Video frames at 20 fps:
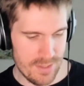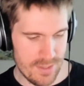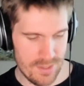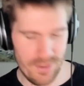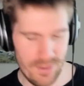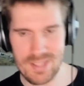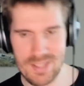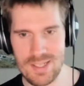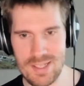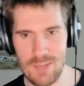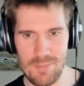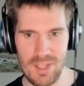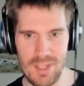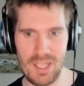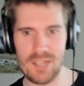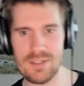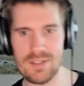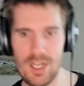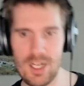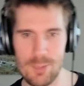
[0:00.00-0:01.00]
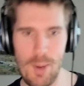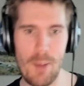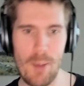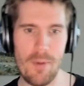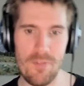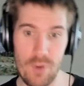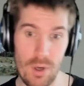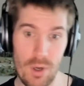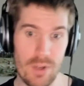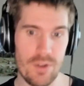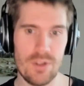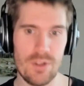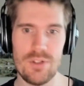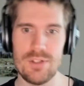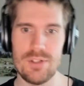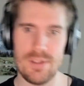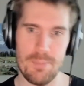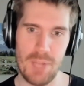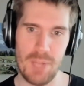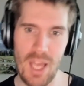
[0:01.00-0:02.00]
So the same thing I talked about before, you can
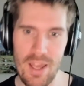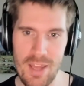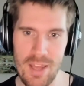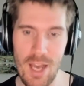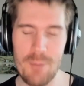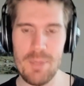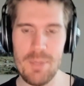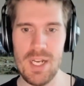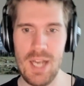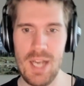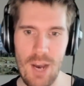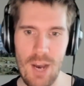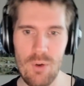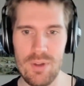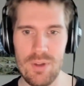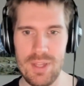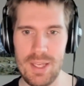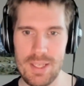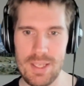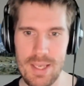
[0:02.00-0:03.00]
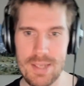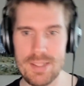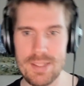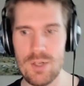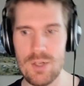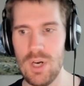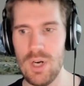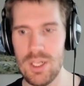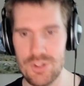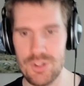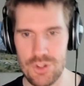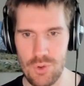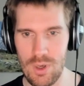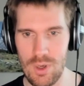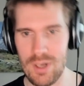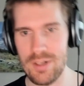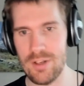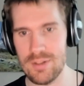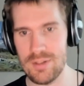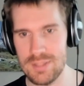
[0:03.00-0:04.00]
just apply that now with like yes, no, or unsure.
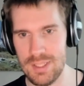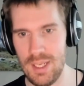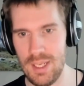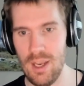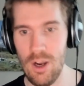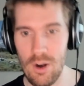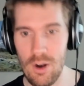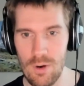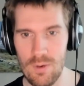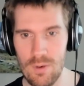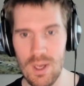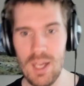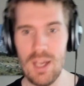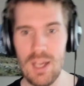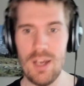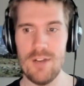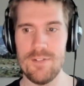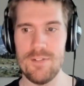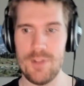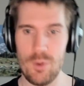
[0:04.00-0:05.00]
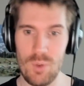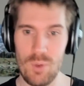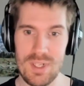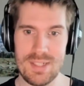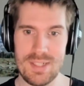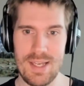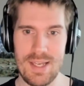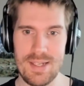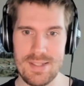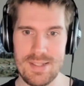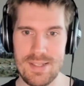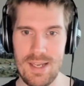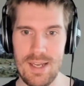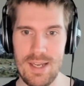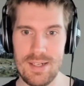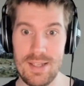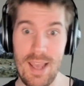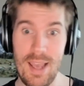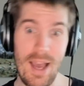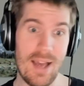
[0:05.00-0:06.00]
And you can say, oh, the ones that
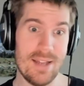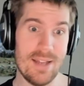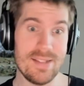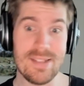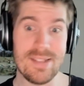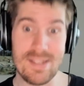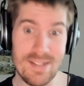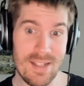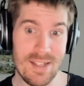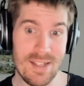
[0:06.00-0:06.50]
said yes,